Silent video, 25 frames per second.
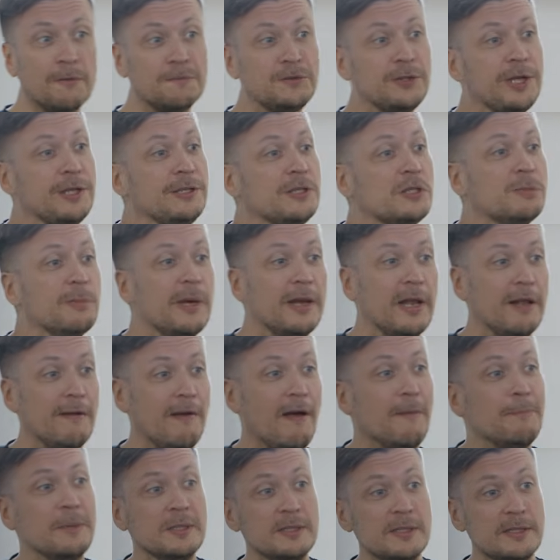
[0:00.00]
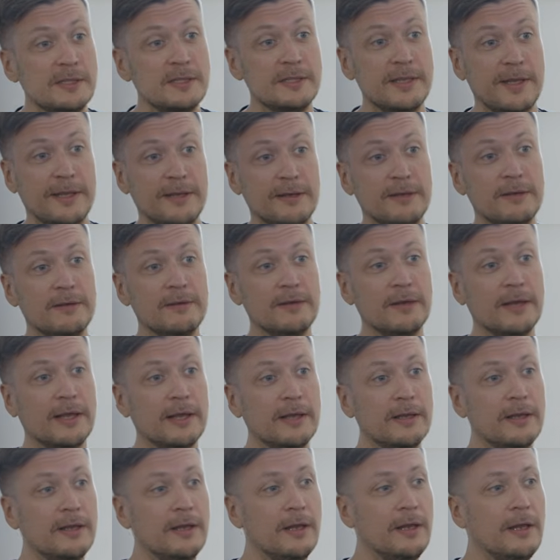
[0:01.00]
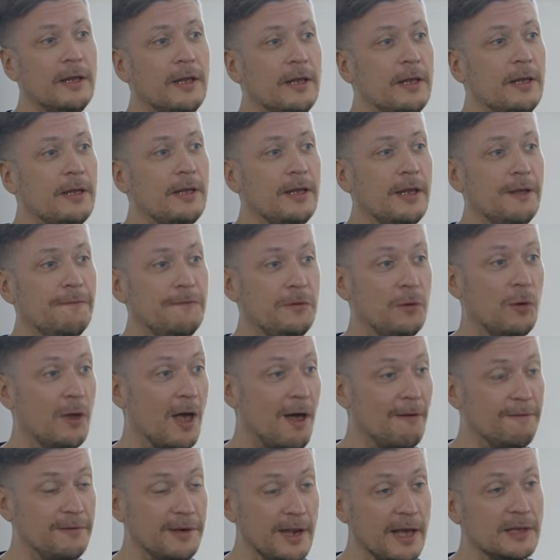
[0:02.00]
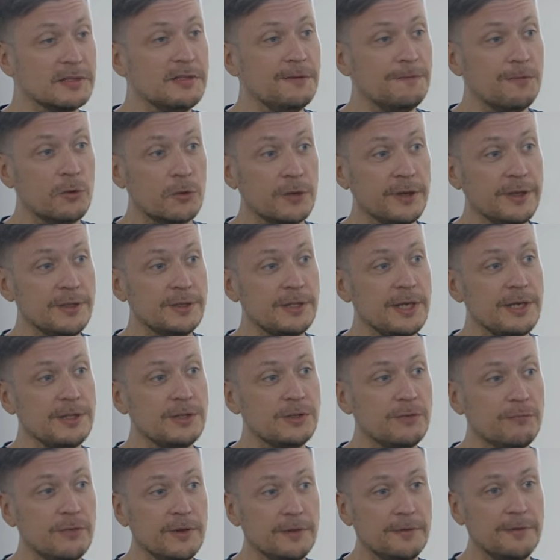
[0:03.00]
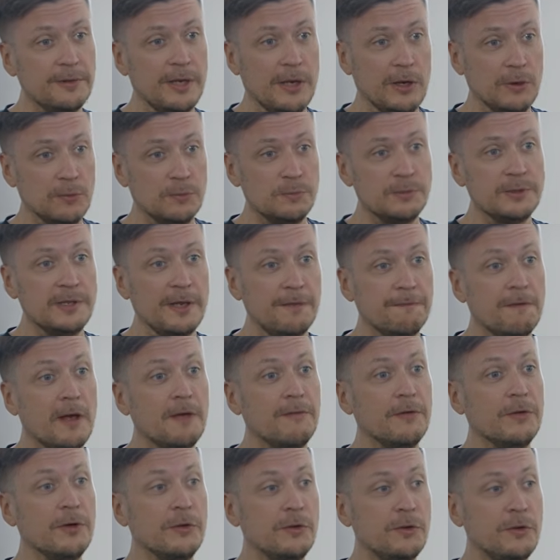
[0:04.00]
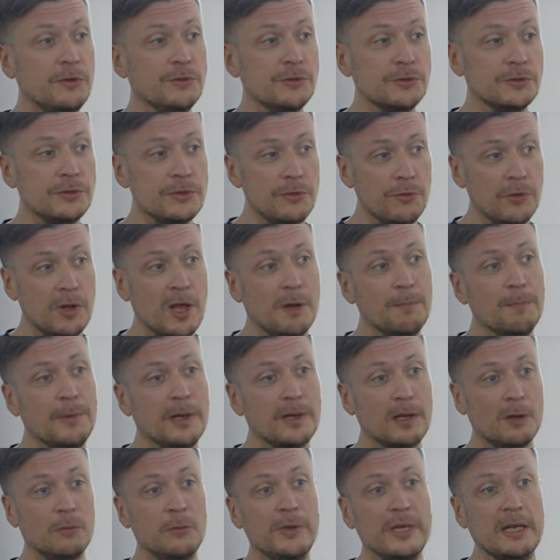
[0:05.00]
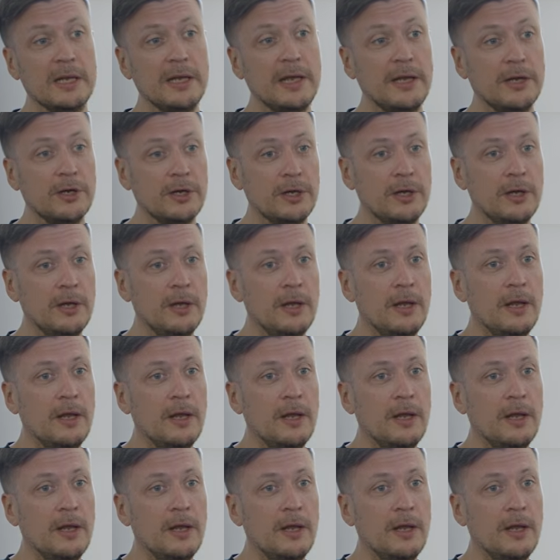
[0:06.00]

of changes might have happened since then. Like if you have an active organization with, say 500 users, and you come back a week later,